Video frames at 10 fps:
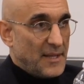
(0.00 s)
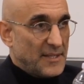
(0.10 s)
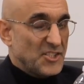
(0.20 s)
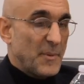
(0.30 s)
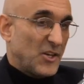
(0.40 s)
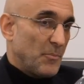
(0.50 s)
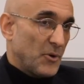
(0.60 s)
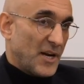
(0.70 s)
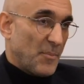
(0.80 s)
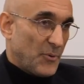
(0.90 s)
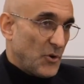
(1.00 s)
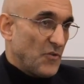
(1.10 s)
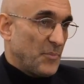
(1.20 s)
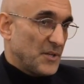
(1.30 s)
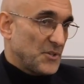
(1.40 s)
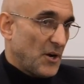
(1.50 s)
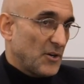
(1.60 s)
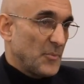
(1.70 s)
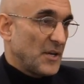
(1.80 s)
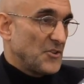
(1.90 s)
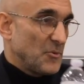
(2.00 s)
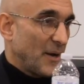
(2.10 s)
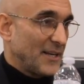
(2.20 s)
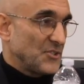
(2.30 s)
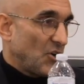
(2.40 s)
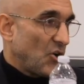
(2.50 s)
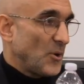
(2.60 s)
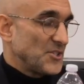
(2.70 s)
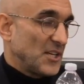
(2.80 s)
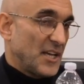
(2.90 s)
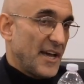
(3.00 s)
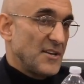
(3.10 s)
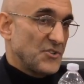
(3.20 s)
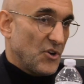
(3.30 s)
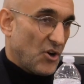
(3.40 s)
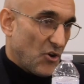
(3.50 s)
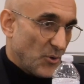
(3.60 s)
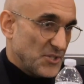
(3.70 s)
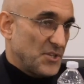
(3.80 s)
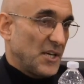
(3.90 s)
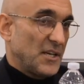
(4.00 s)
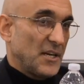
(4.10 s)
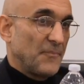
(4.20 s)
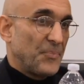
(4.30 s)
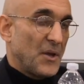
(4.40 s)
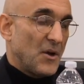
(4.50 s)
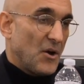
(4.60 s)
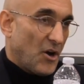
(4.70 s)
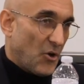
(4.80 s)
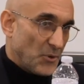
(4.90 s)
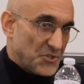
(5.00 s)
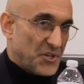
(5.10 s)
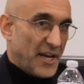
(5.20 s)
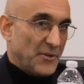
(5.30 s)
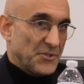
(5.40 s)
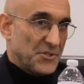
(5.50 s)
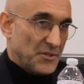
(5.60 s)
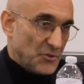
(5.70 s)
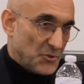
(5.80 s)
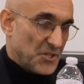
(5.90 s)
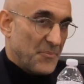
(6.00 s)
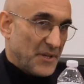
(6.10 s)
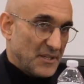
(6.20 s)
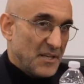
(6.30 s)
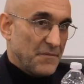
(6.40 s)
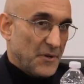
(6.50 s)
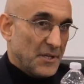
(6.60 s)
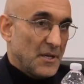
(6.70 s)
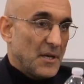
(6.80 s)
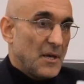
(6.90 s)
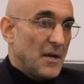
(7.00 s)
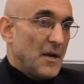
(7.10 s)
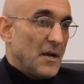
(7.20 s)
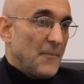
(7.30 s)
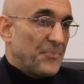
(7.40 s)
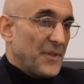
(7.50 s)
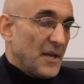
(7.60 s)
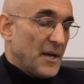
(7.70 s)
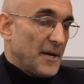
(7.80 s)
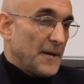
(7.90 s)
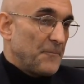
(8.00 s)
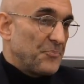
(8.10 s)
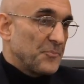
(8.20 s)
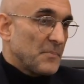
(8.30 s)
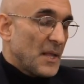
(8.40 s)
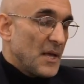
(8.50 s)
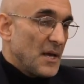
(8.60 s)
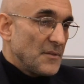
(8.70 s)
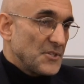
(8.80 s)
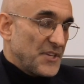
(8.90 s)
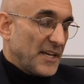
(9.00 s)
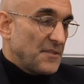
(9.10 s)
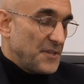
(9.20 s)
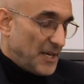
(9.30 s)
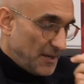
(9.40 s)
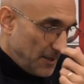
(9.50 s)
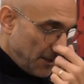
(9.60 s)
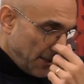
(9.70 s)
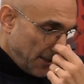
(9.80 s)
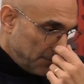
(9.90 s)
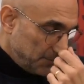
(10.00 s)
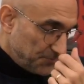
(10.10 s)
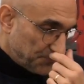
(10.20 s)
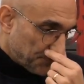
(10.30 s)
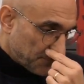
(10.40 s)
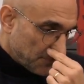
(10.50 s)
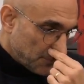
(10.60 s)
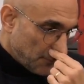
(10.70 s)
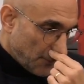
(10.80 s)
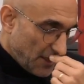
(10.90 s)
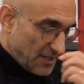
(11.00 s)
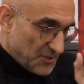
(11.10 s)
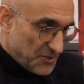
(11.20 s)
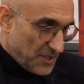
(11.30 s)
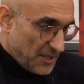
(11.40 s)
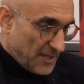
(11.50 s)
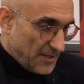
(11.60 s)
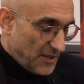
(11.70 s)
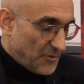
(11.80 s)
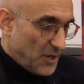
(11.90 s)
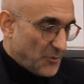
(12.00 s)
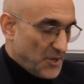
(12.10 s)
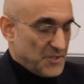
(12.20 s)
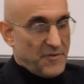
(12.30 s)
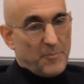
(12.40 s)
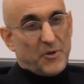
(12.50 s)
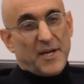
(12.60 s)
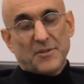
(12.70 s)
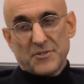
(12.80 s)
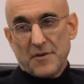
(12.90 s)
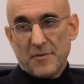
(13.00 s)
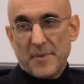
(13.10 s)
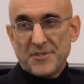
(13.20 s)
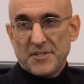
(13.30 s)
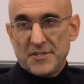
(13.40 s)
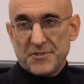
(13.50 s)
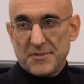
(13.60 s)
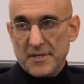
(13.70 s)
doesn't make you burnout proof, but it's harder because your mind is always engaged, always thinking, always challenged to do something different. The second thing is the other reason for burnout it's often mentioned is